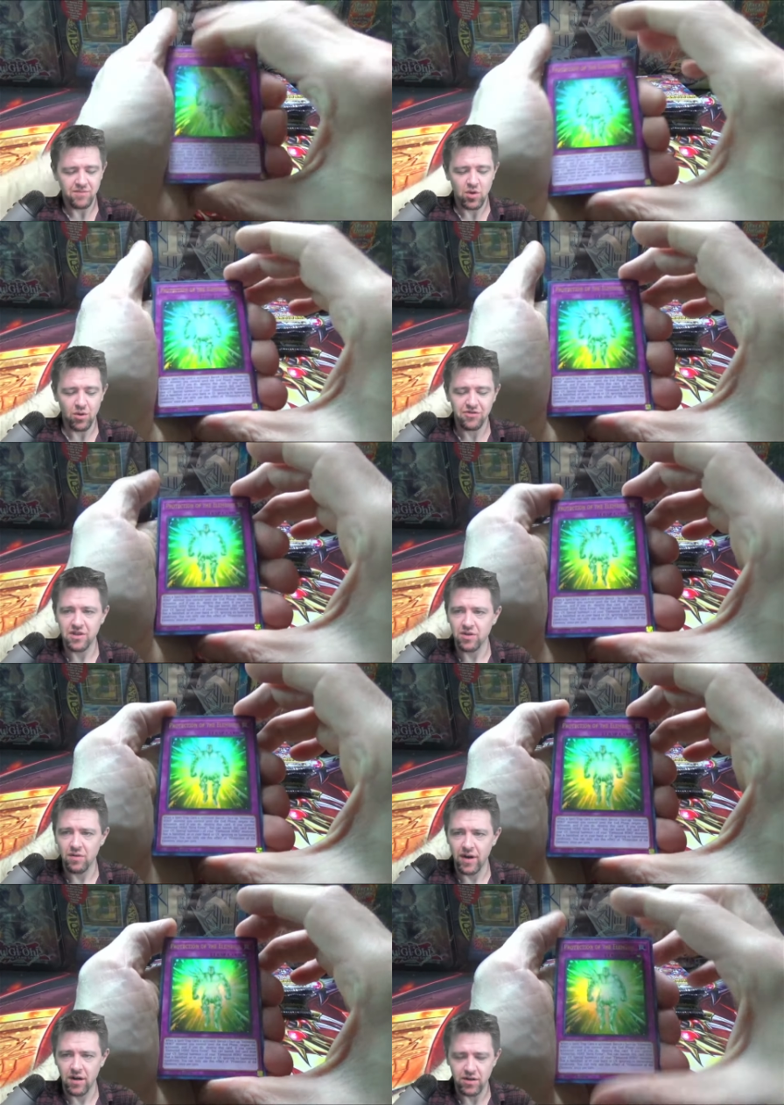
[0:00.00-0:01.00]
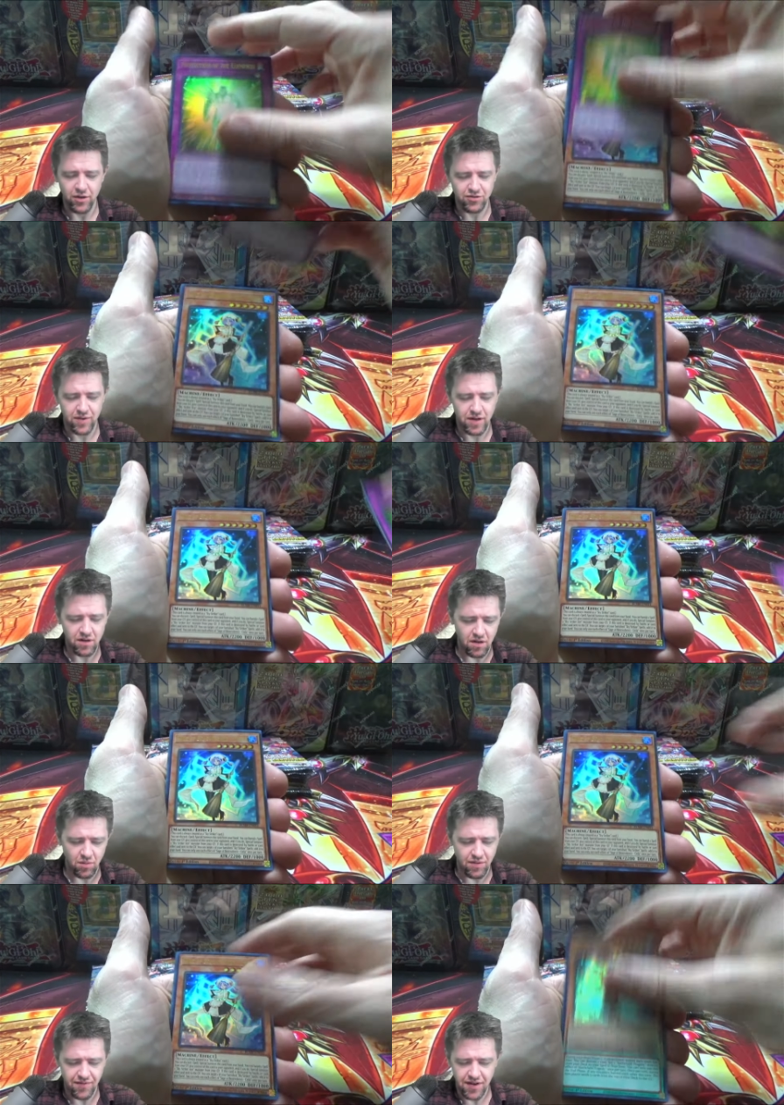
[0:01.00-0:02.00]
Quarter Century Rare, Ghost Rare, all in
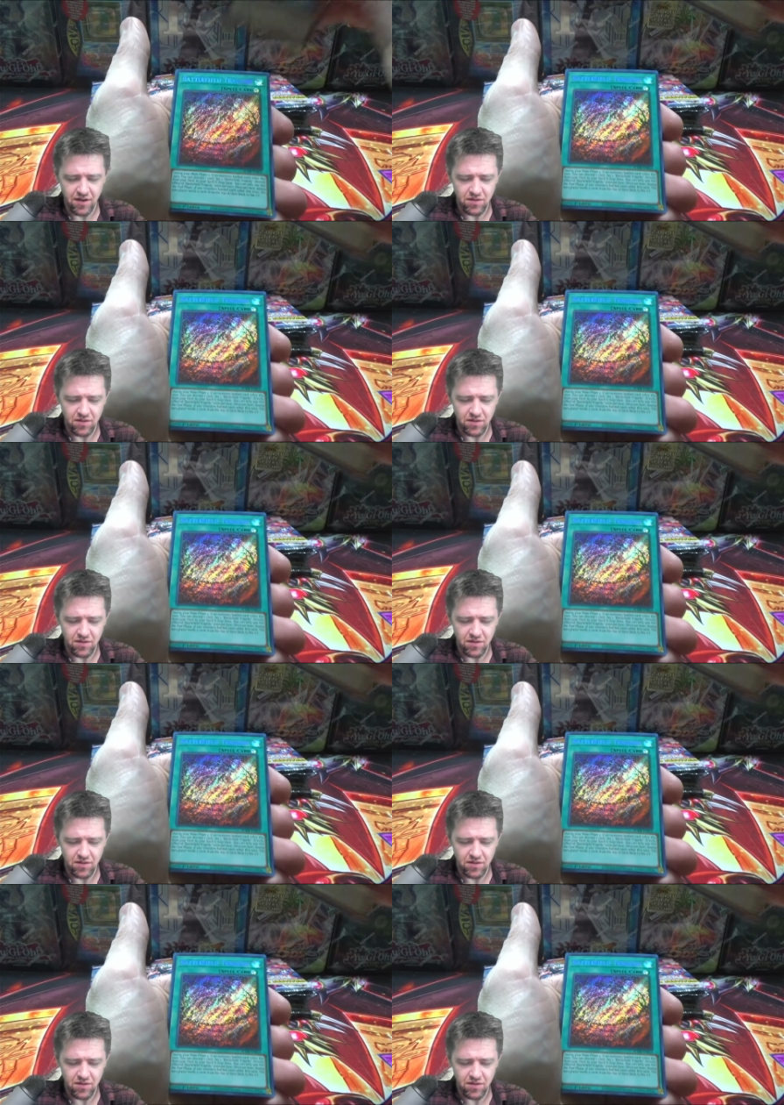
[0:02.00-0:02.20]
one video.